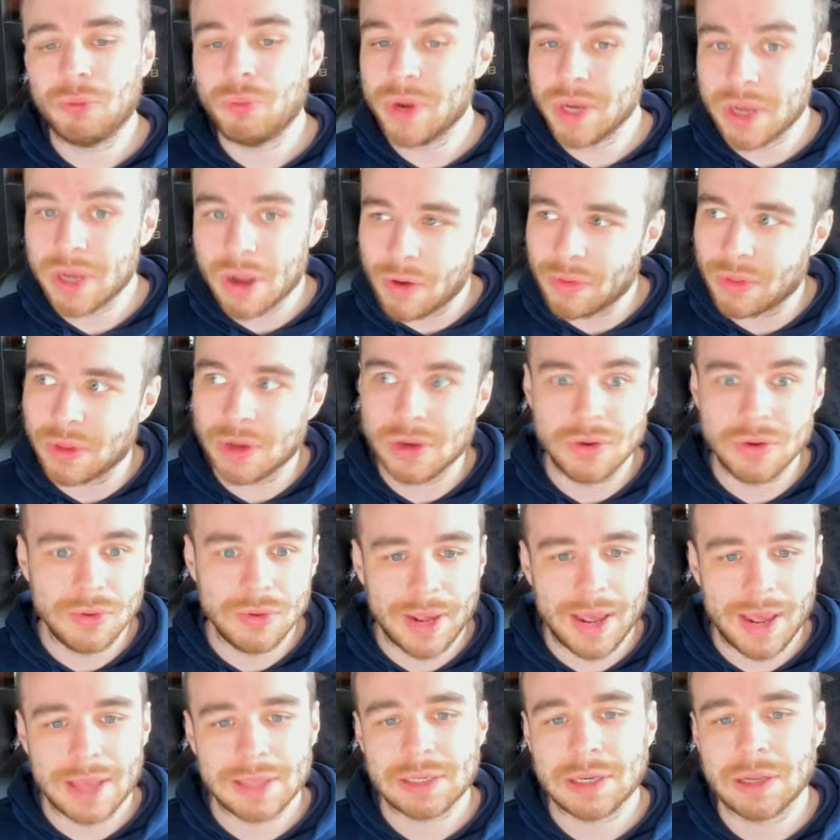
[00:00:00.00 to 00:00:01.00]
We know that
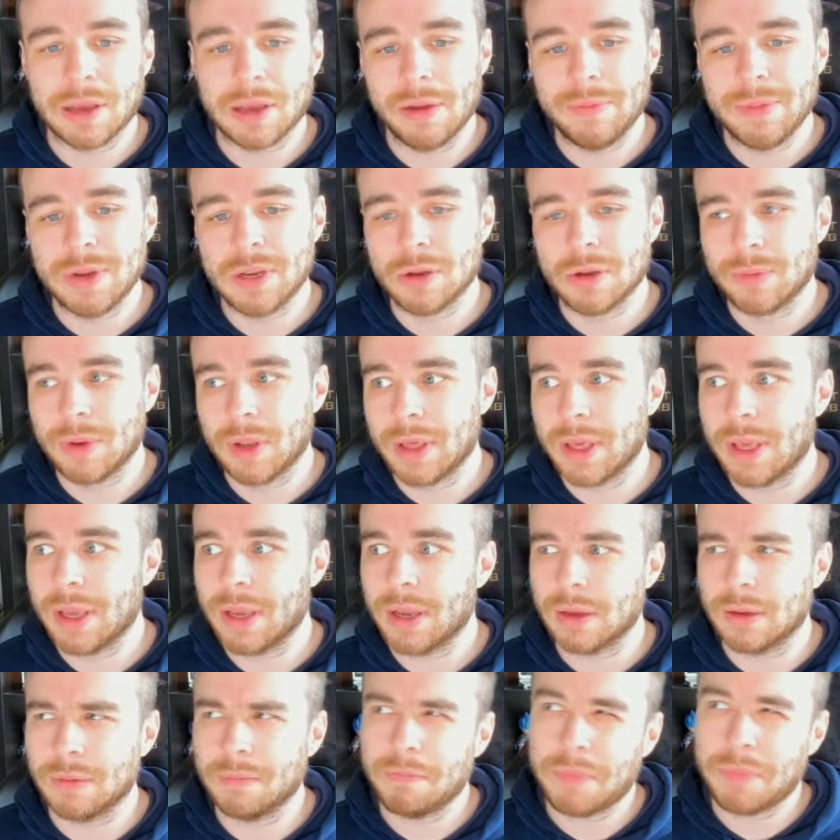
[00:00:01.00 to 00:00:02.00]
Newcastle are going to be
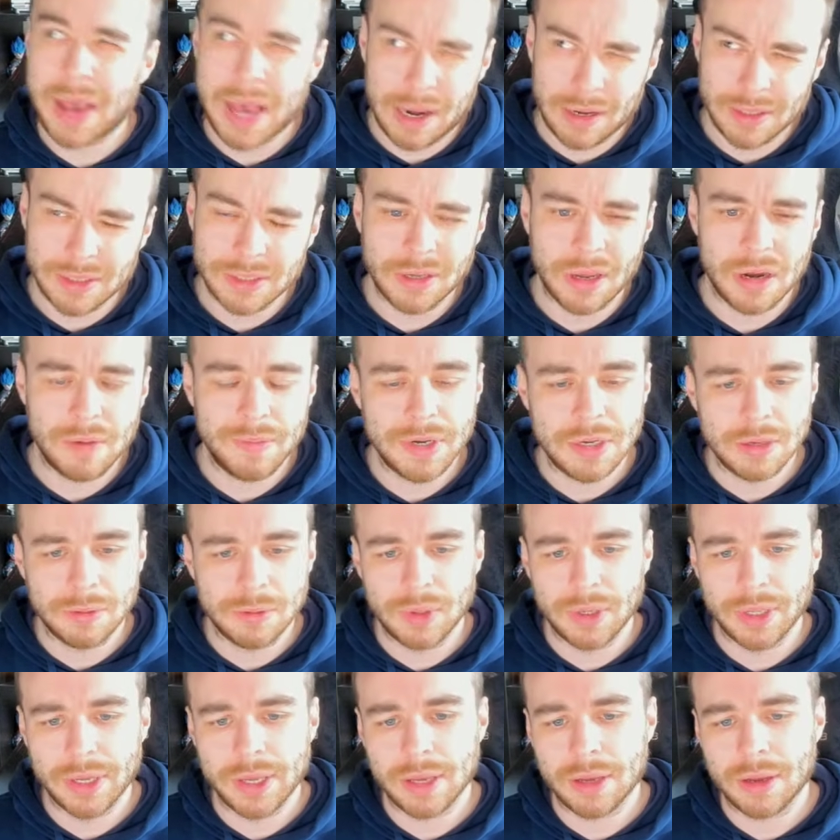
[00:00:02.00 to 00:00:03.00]
doubling and Palace are going to be
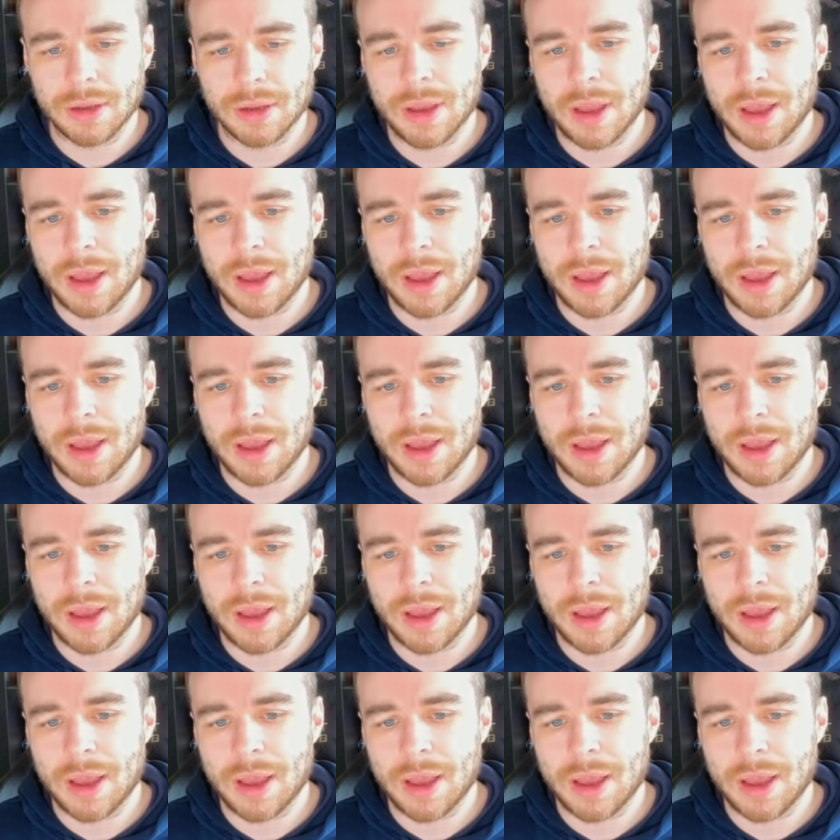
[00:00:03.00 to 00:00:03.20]
doubling,